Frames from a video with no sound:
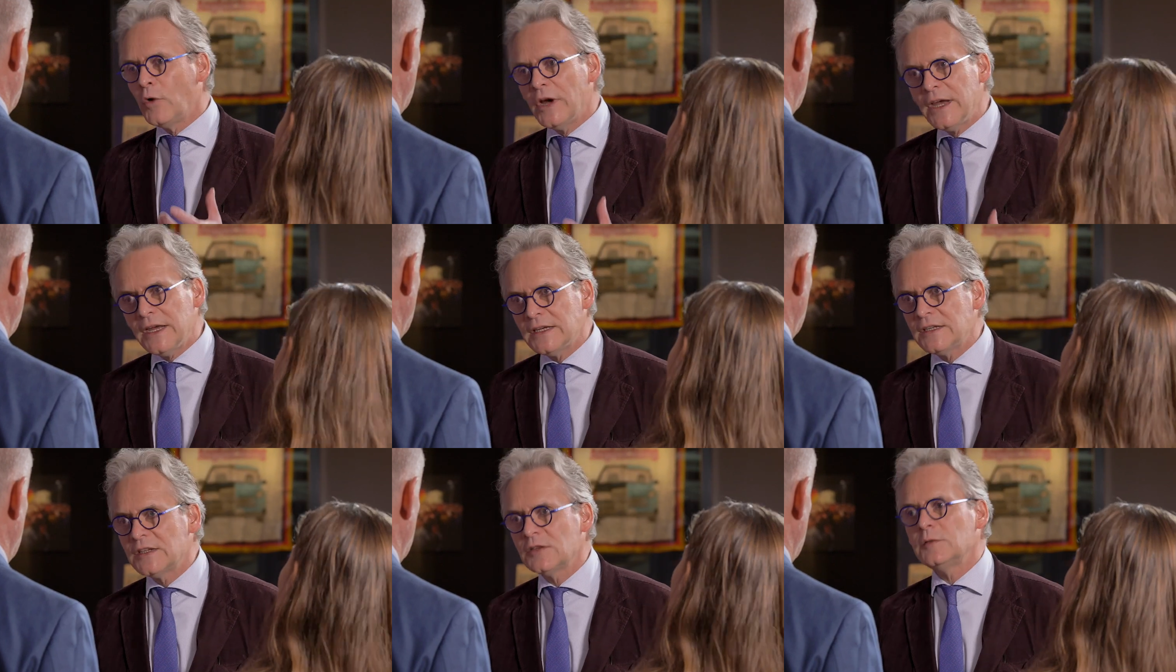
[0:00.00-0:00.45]

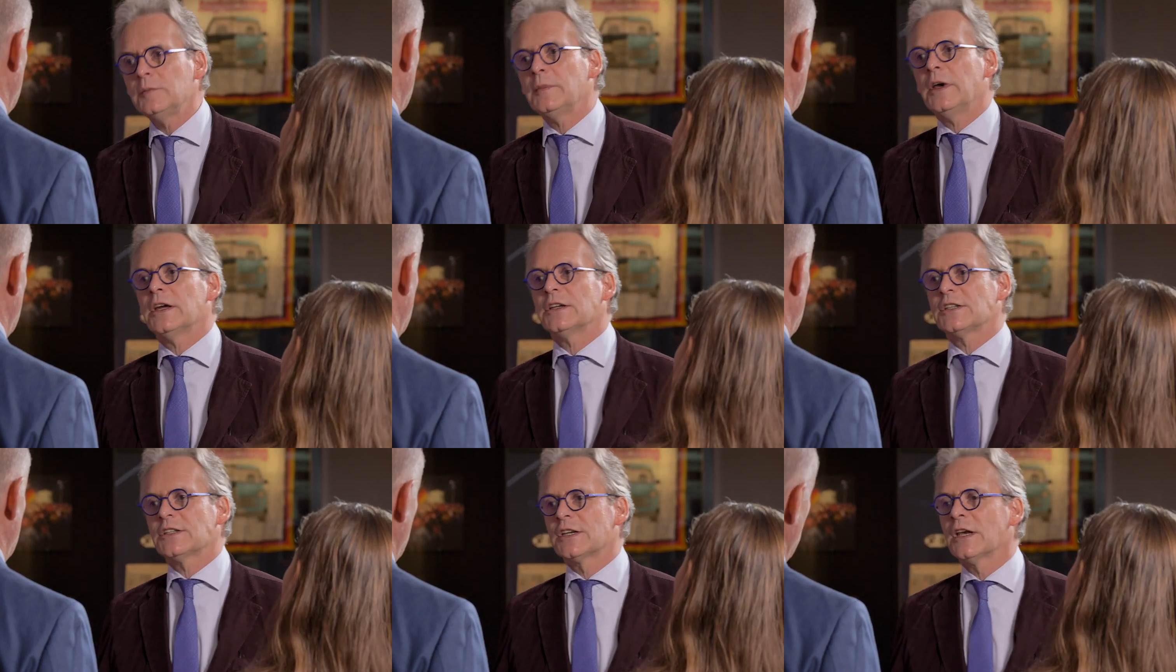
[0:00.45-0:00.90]
way too
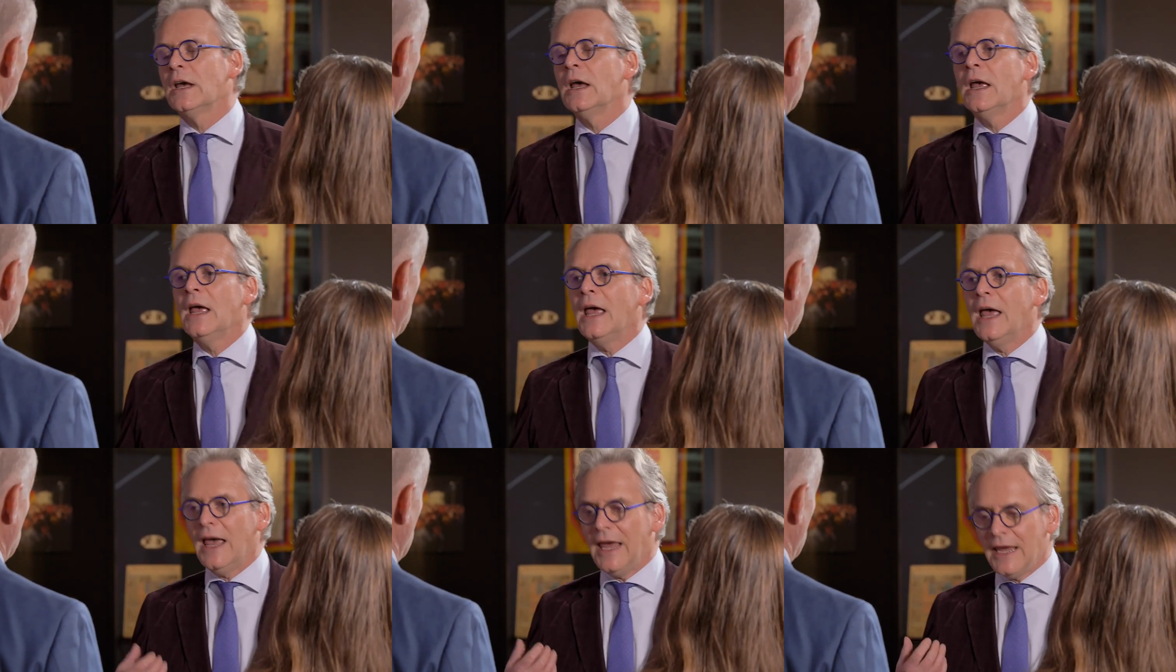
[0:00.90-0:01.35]
much,
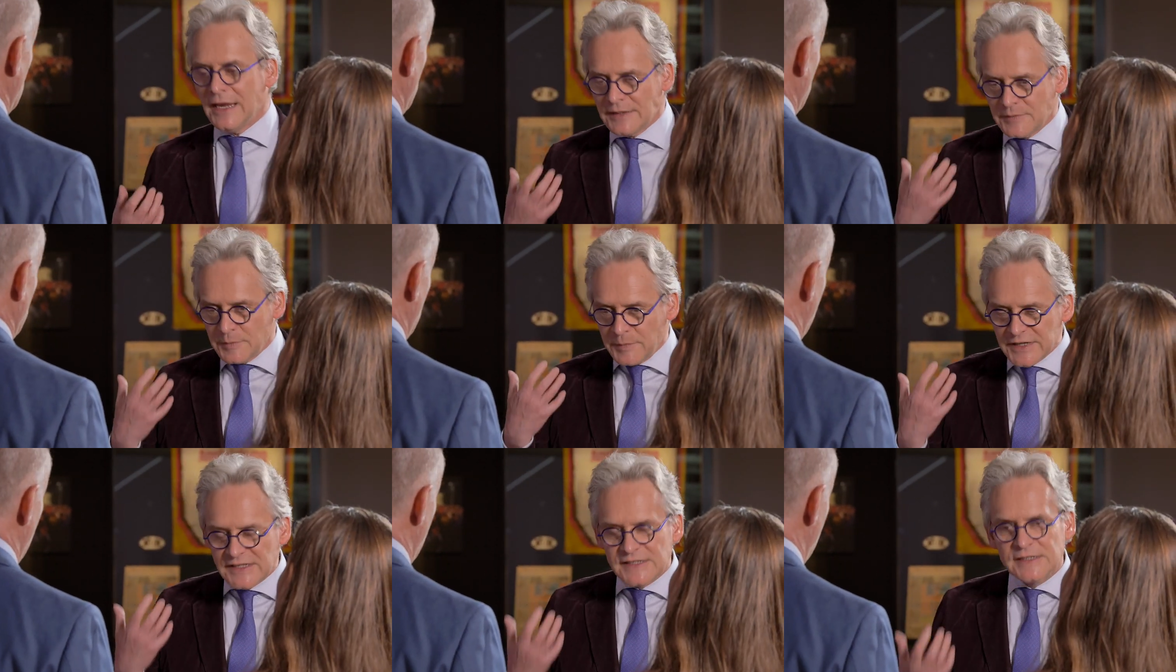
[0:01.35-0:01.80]
and
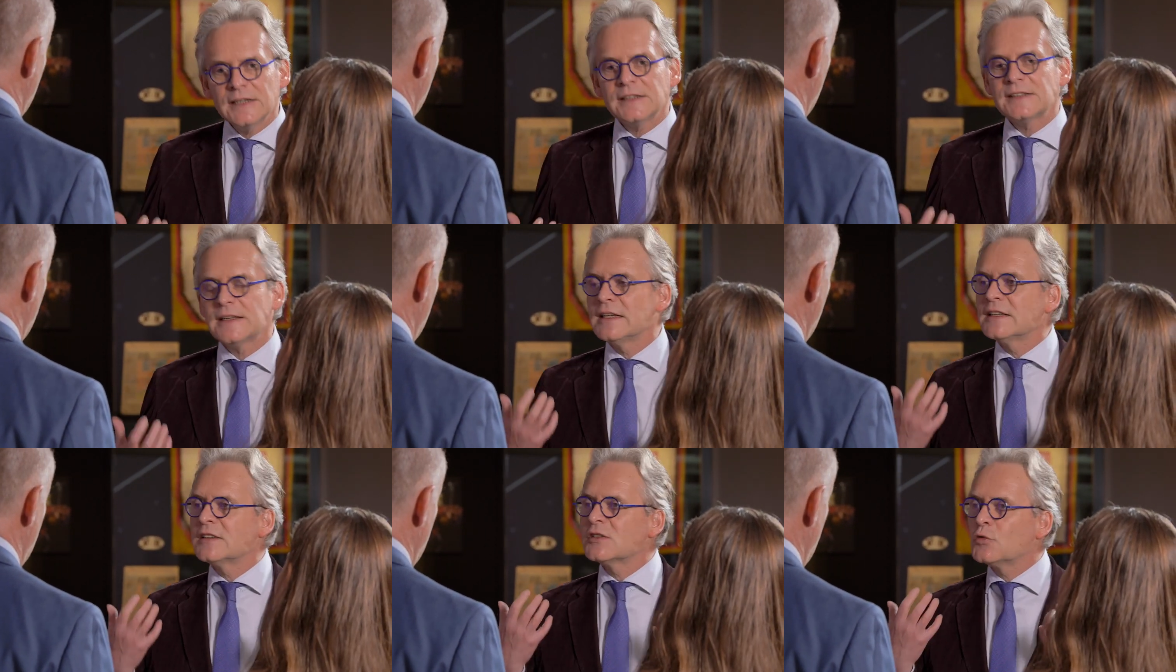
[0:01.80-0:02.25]
business
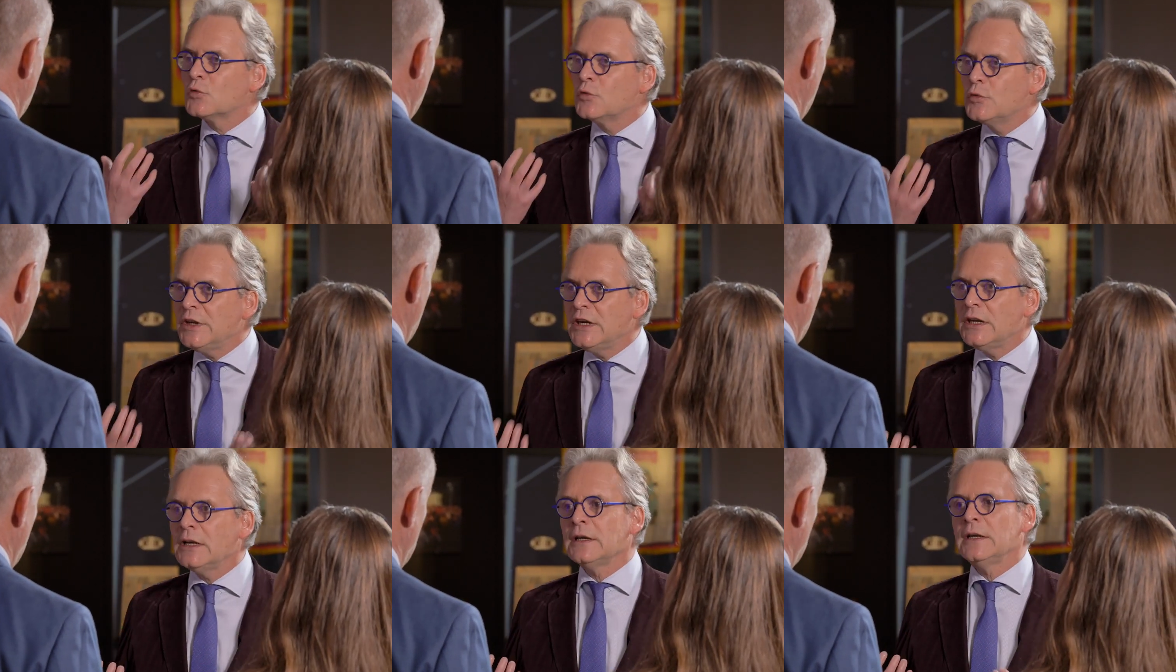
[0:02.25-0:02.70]
is
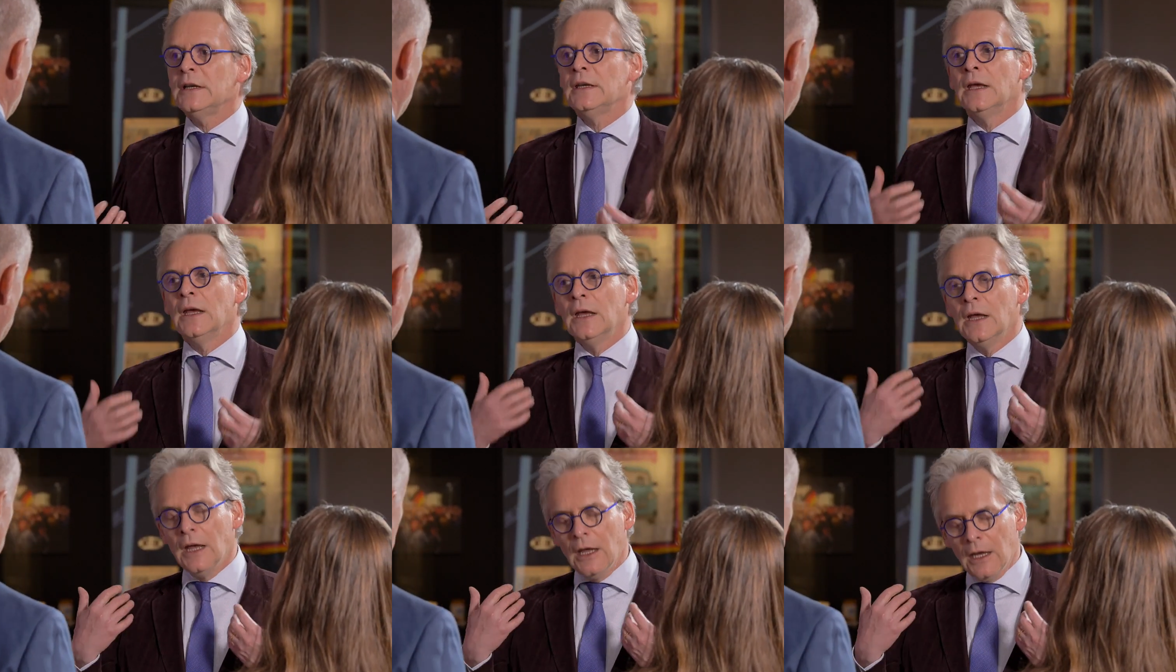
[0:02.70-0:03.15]
really
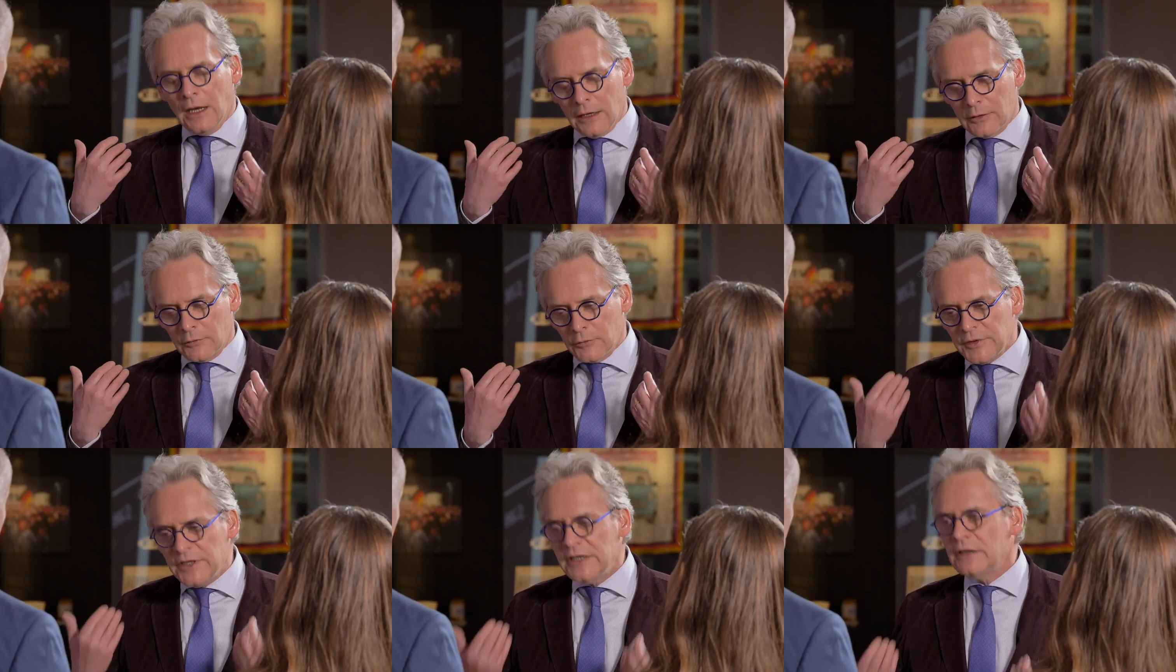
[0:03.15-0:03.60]

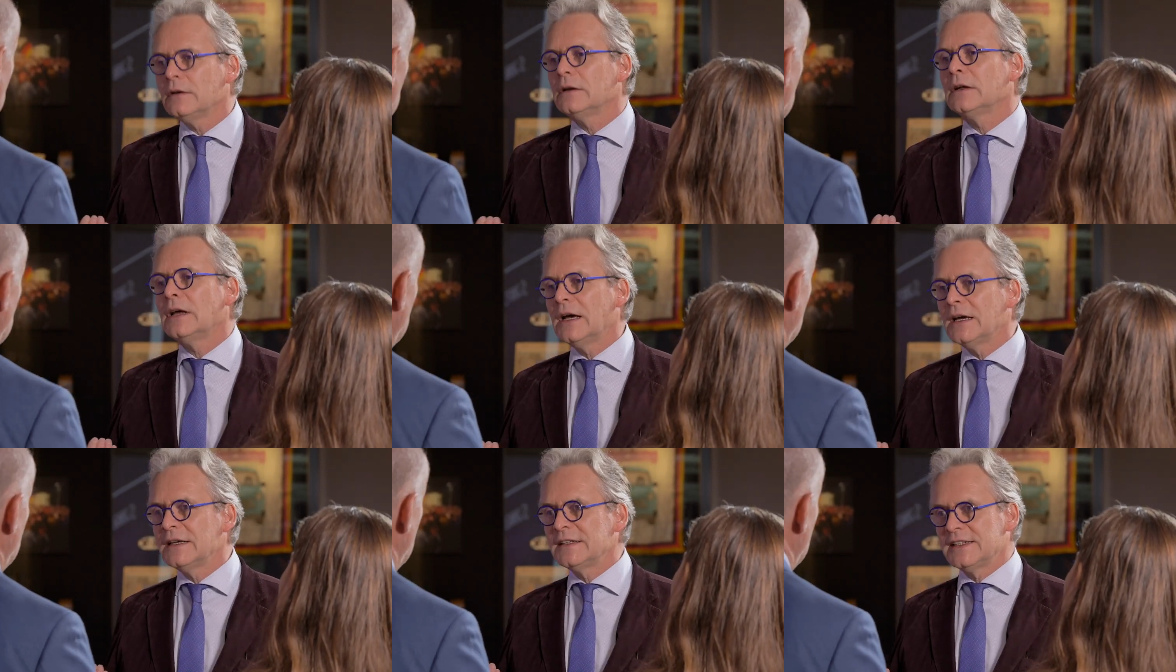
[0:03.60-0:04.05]

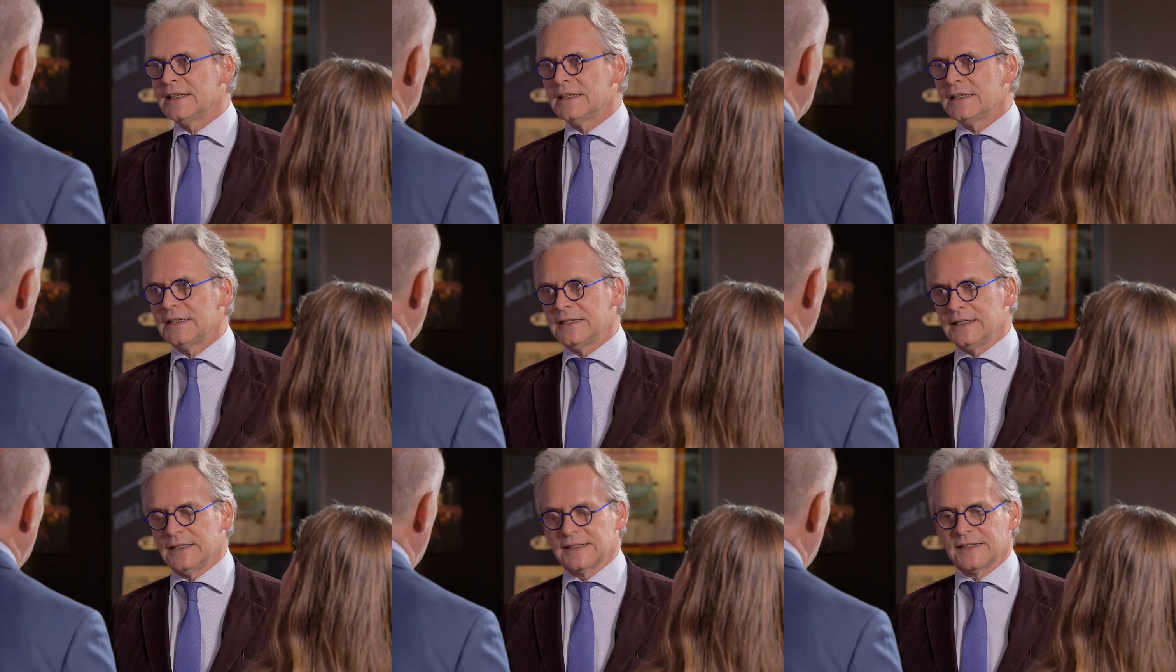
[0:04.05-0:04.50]

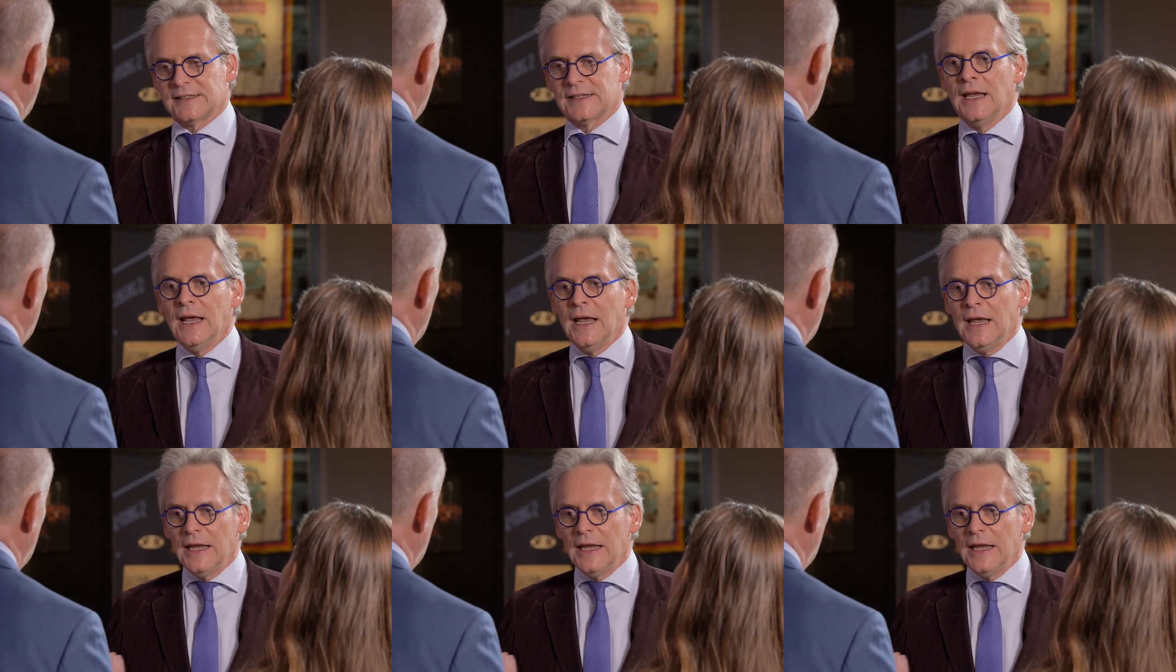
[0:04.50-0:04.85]
realizing this.